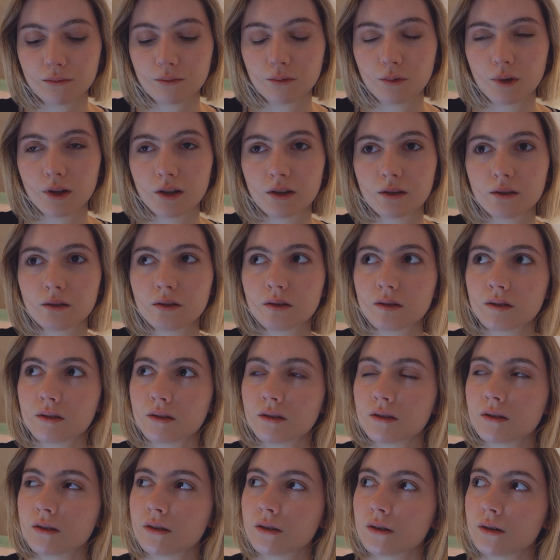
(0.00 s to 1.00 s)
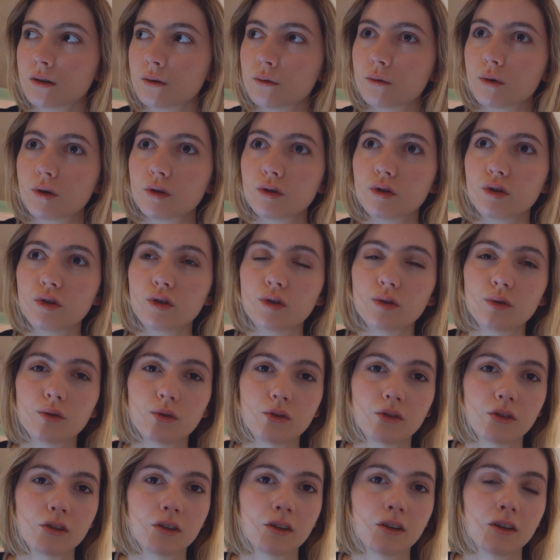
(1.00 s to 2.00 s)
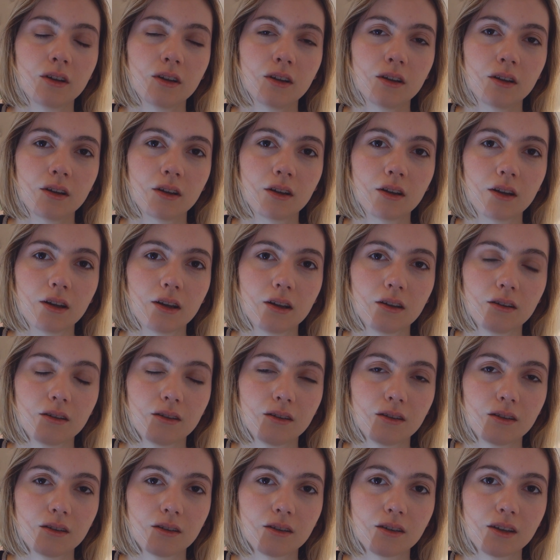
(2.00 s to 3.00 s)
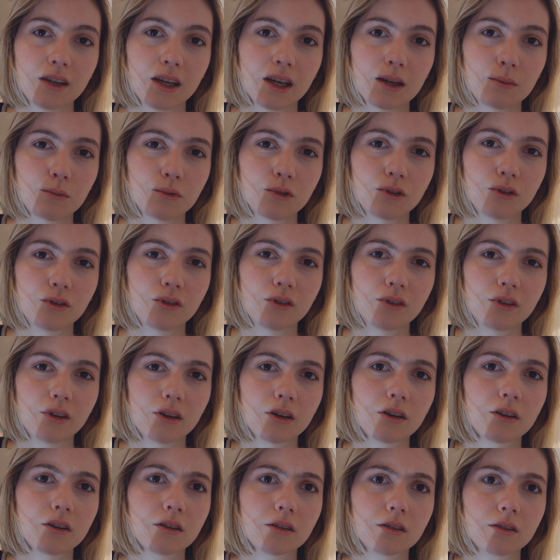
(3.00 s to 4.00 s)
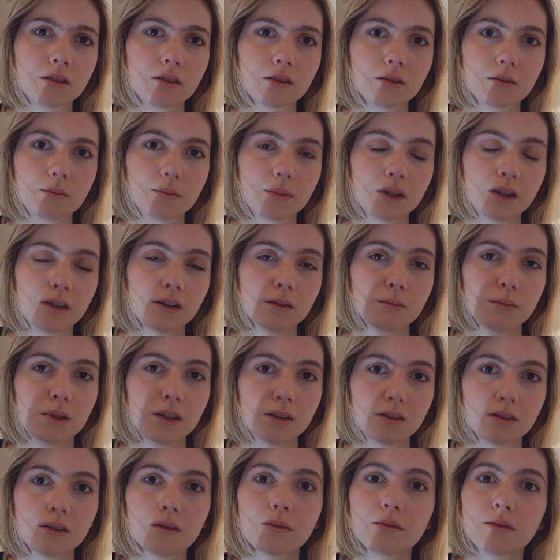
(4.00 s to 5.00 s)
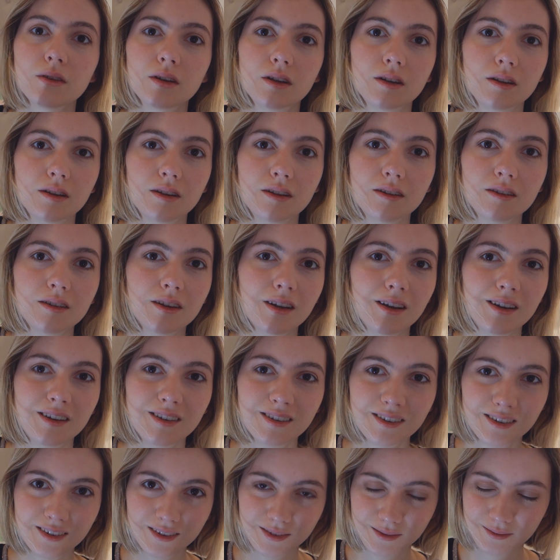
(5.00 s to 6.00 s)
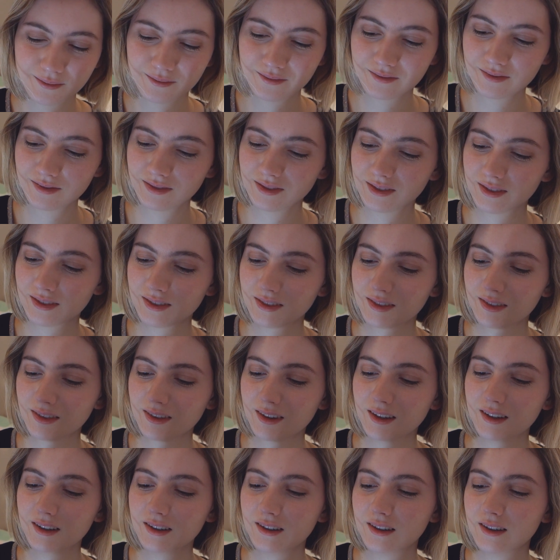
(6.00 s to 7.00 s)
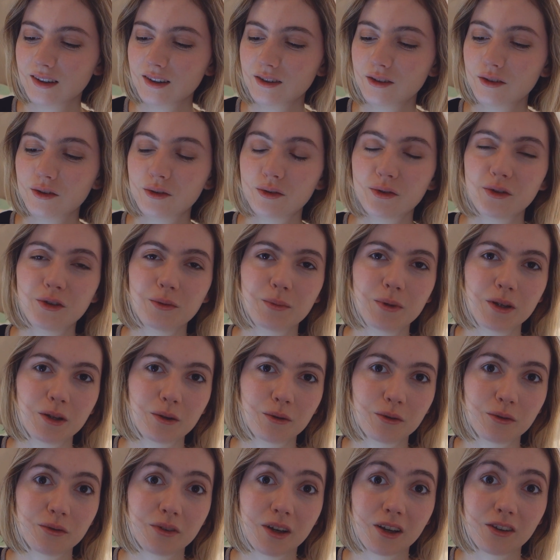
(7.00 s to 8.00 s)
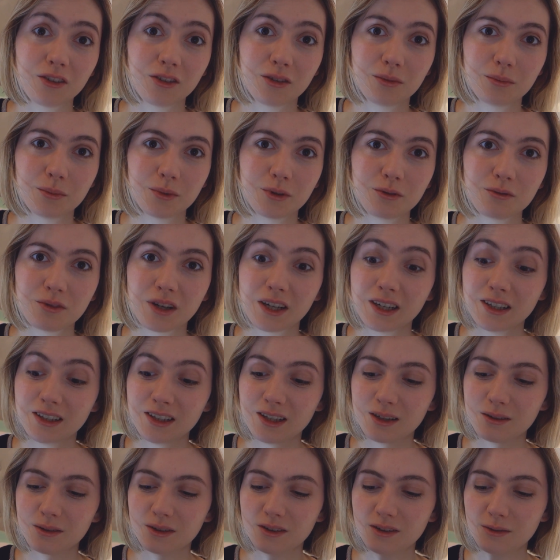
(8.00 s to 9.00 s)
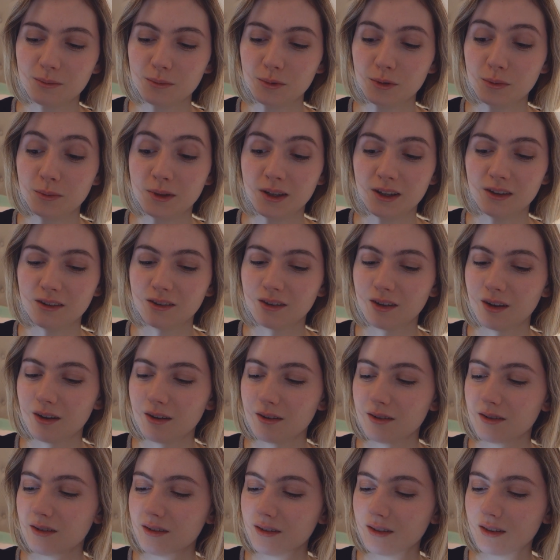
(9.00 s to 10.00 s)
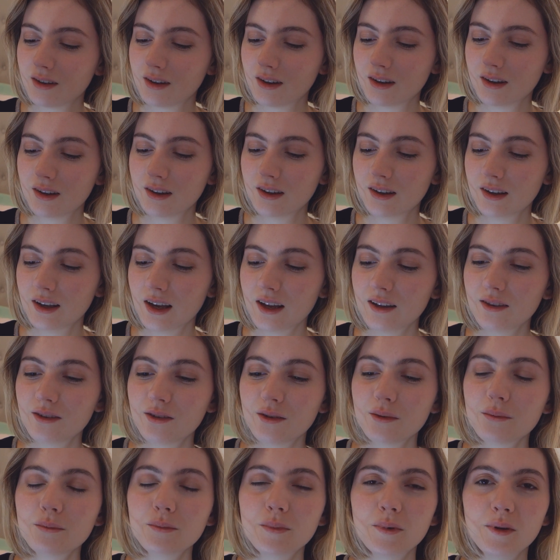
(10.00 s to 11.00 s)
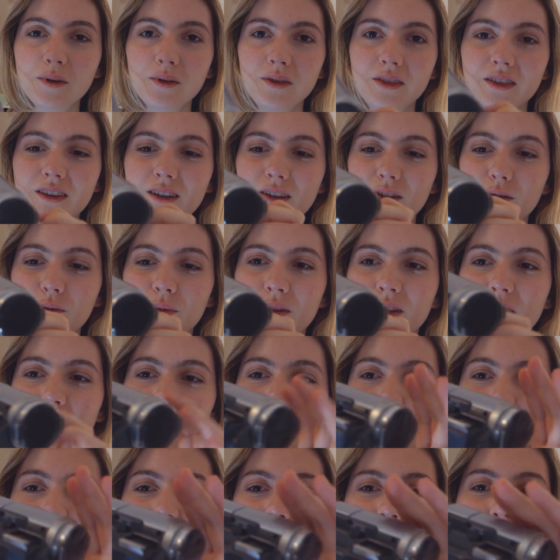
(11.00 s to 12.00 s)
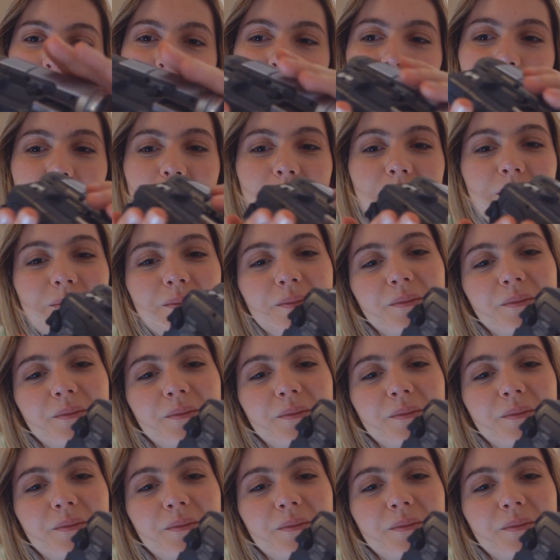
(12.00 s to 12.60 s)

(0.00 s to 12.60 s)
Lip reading: well, one-use cameras are becoming something these days. It used to be old-fashioned, but right now it's booming, so at some point these will come back as well.